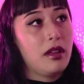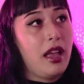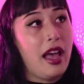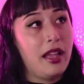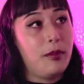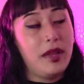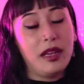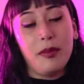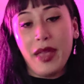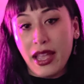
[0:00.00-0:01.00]
had
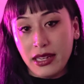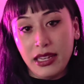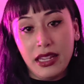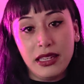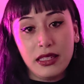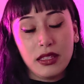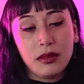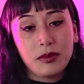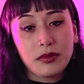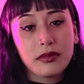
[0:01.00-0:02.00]
been abandoned,
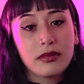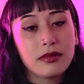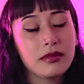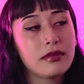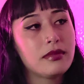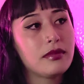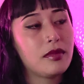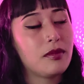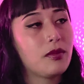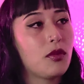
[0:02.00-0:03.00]

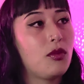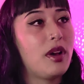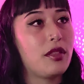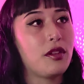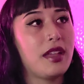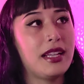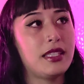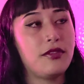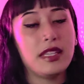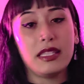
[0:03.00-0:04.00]
whether
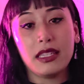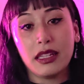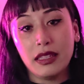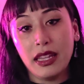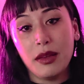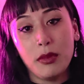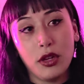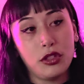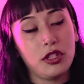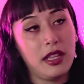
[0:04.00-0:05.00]
that's physically,
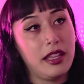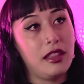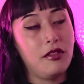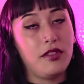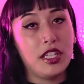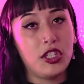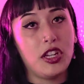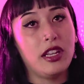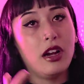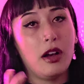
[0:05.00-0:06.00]
emotionally. In the
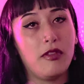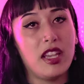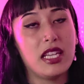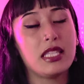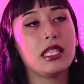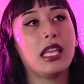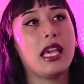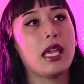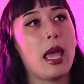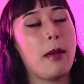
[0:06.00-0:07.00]
vision, obviously
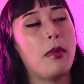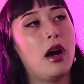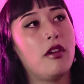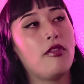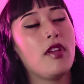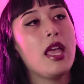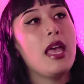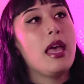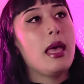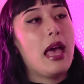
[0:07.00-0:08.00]
it came off
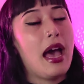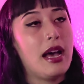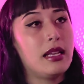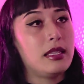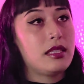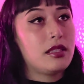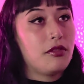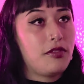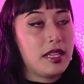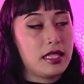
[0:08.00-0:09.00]
as
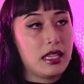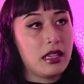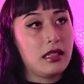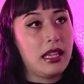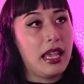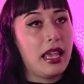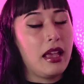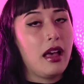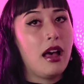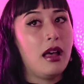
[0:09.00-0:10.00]
physically,
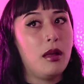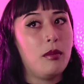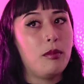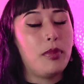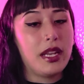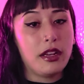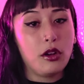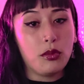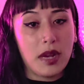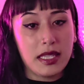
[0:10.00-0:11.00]
but
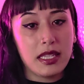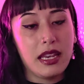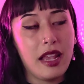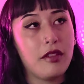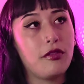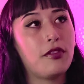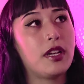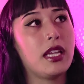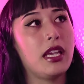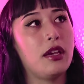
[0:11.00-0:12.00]
it'll resonate
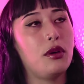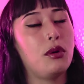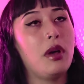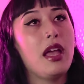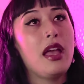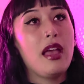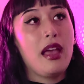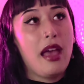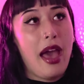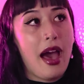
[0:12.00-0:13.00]
for you
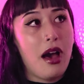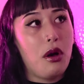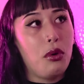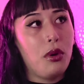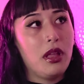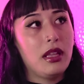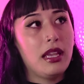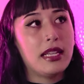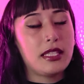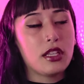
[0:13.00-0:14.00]
how
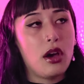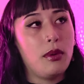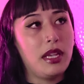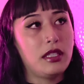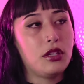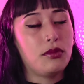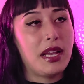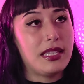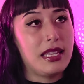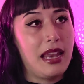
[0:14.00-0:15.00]
it's going to
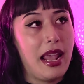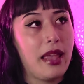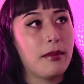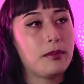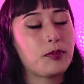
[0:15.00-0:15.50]
resonate.